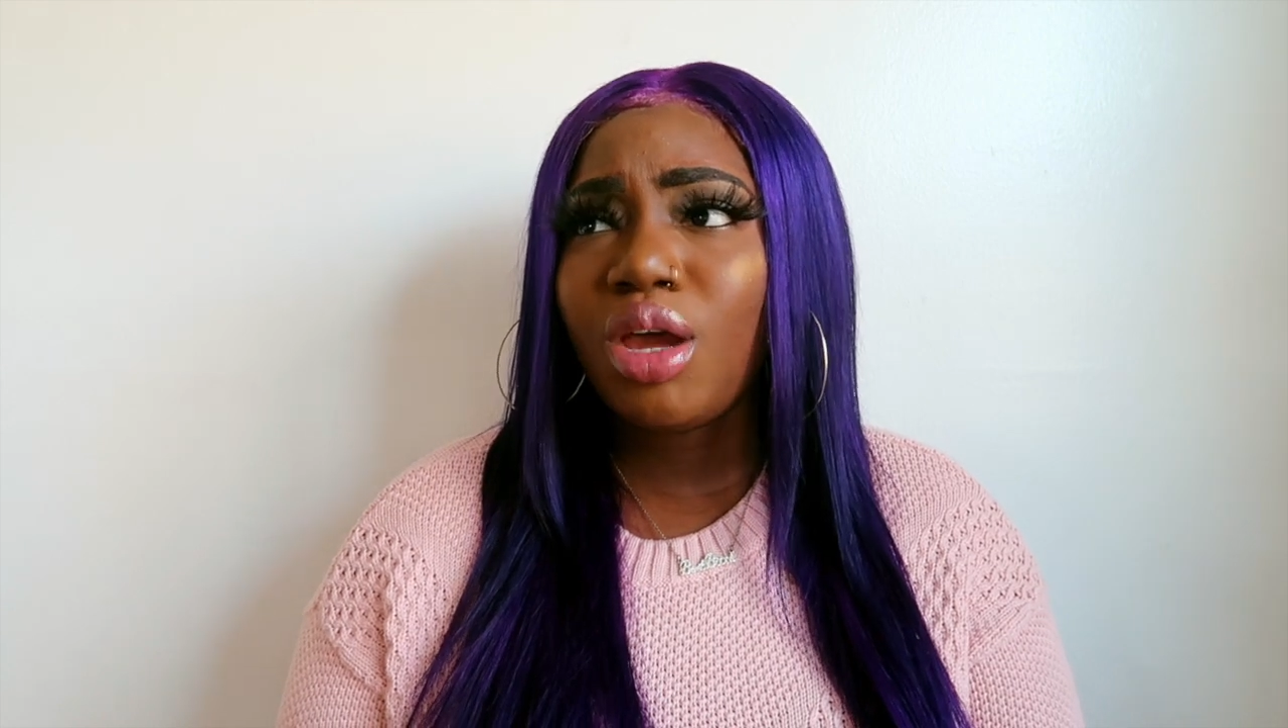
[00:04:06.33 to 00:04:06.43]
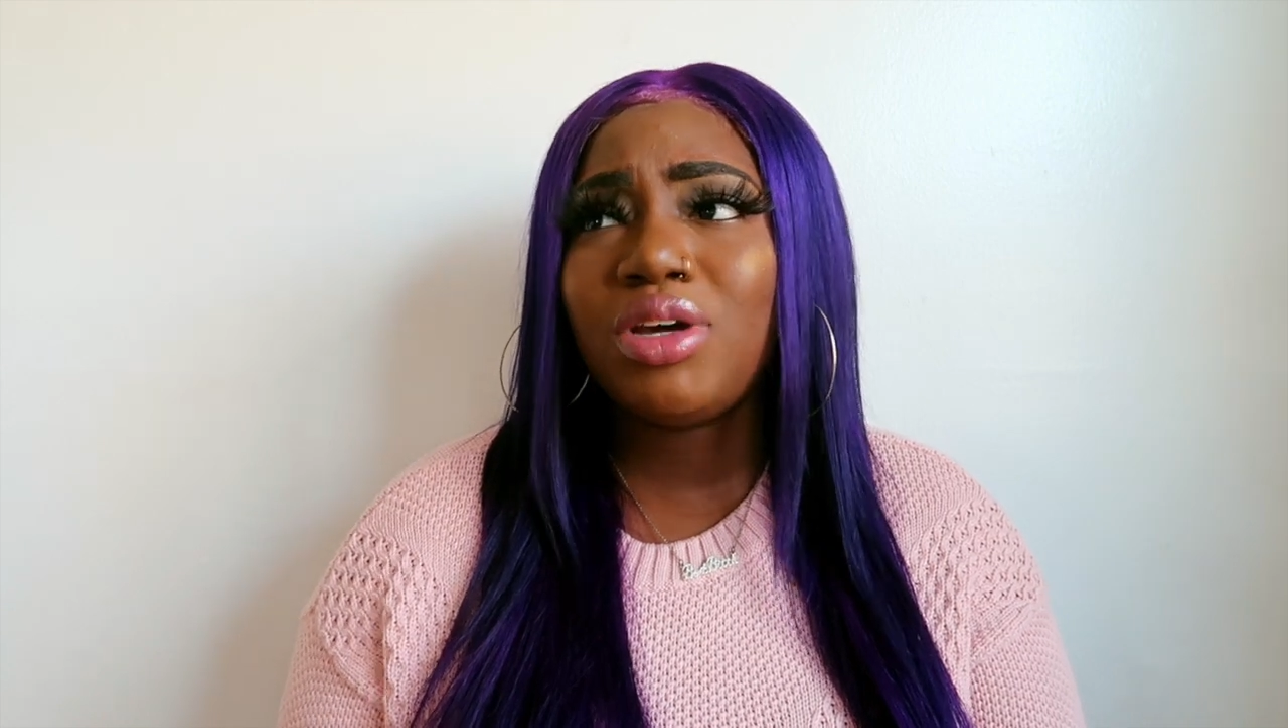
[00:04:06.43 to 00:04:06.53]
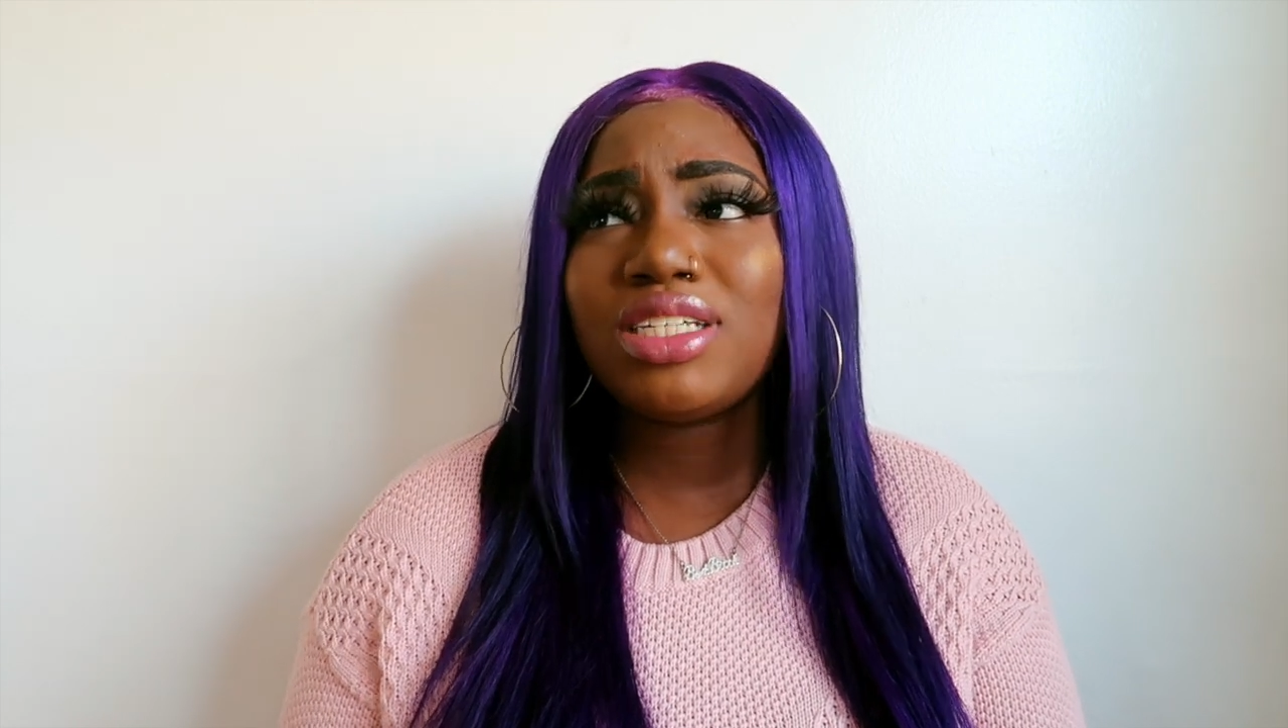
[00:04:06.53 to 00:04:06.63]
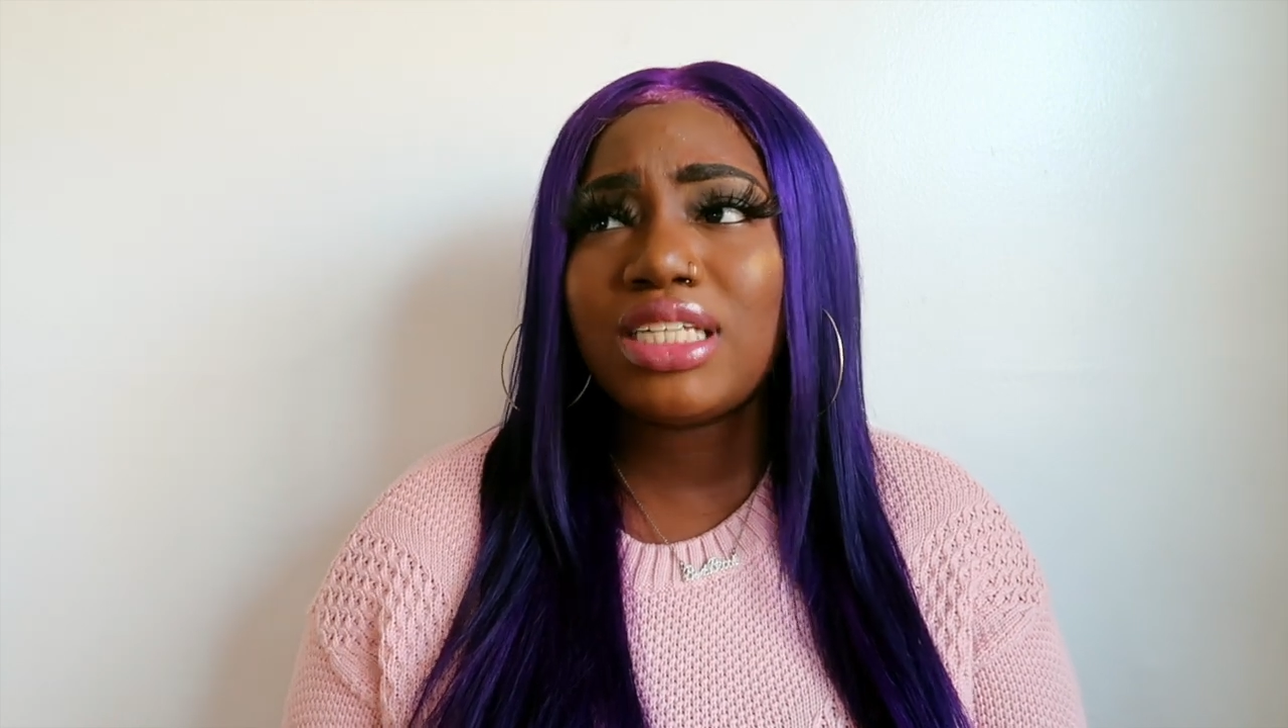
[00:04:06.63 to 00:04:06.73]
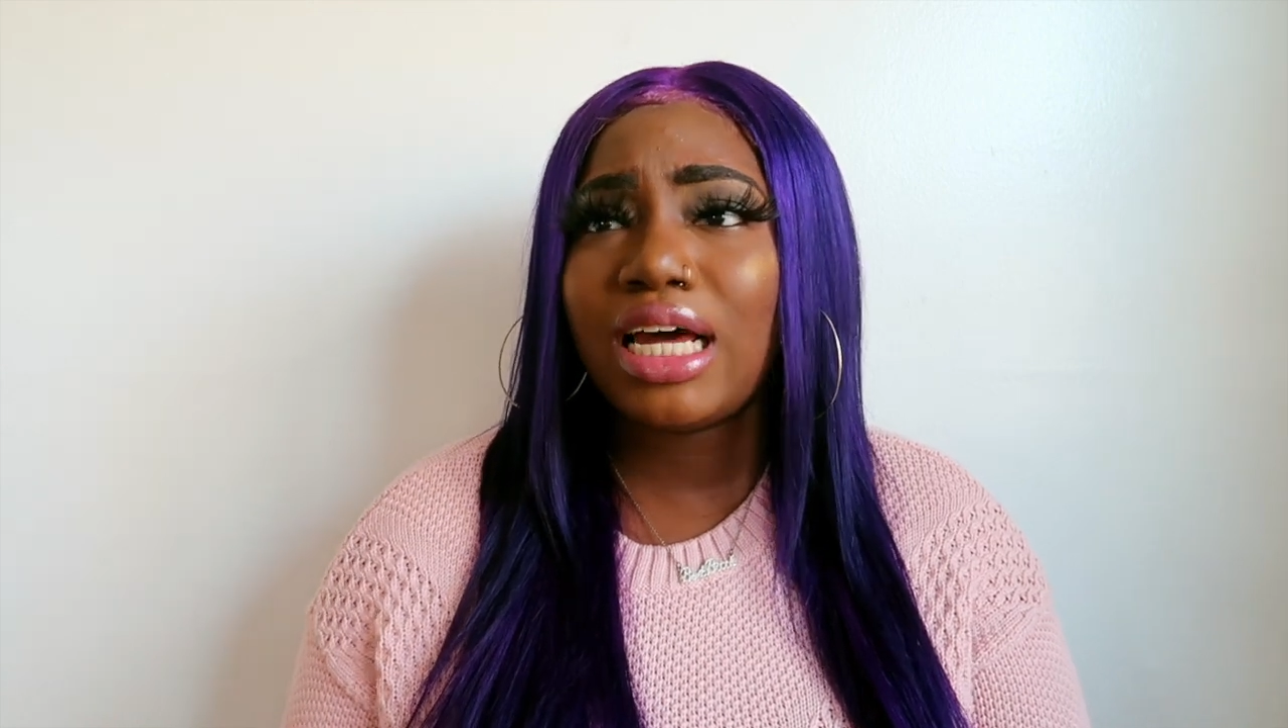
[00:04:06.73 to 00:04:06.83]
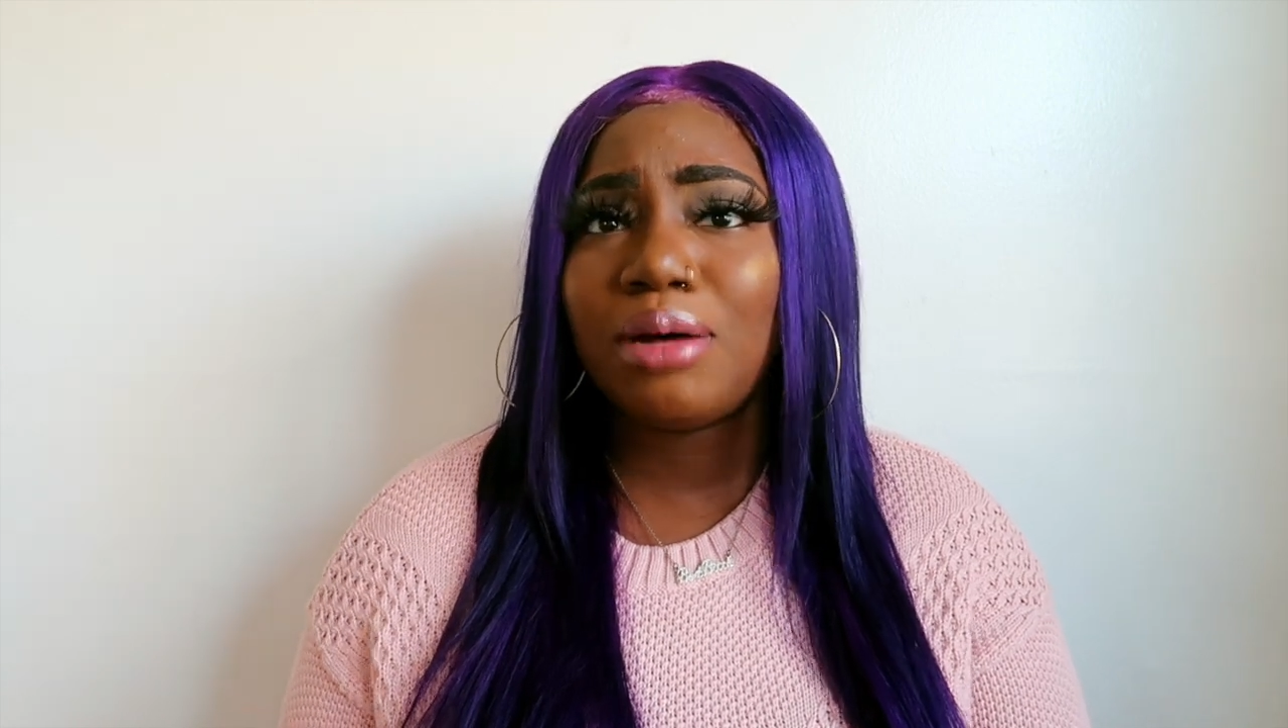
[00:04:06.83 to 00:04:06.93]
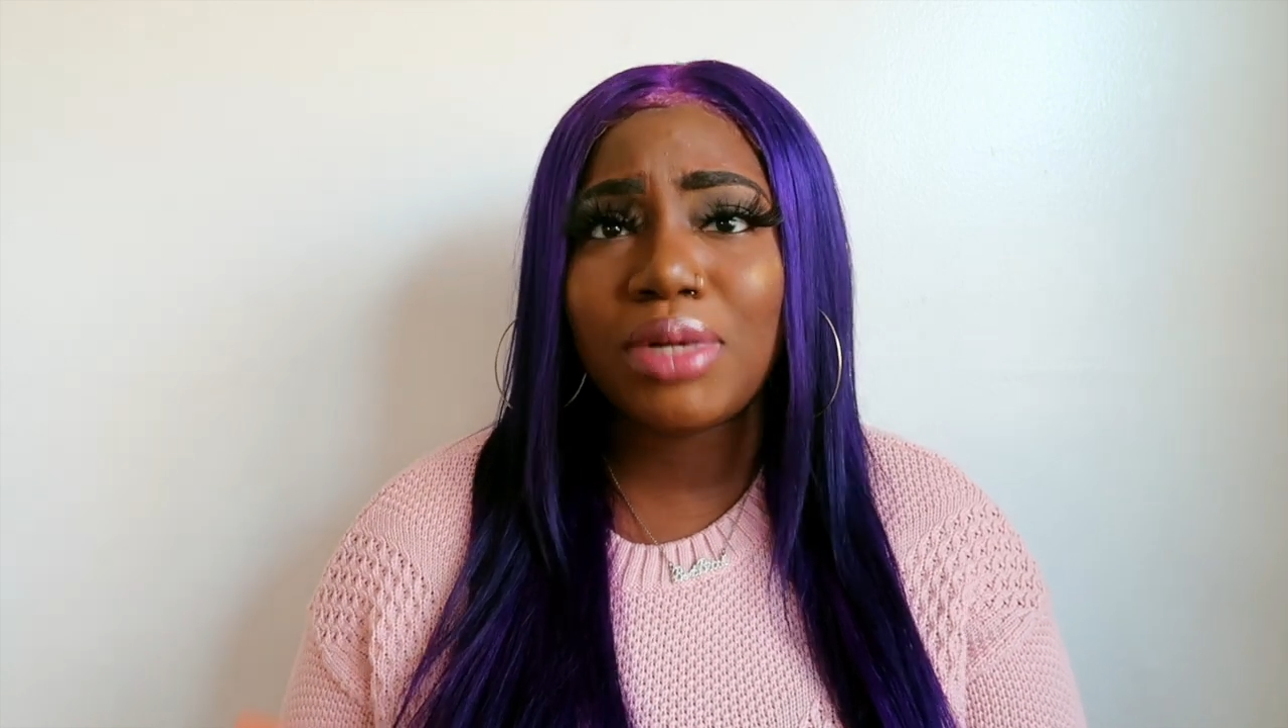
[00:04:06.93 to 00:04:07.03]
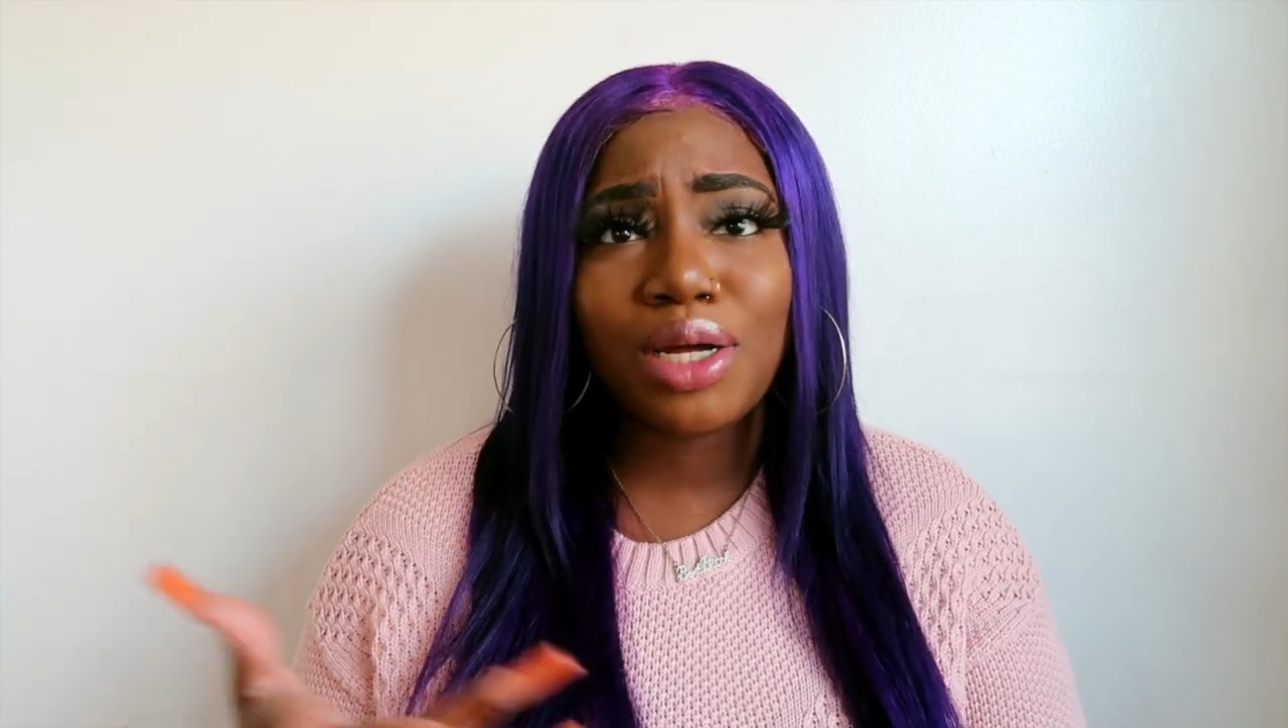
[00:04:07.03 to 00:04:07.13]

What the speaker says: we could say I'm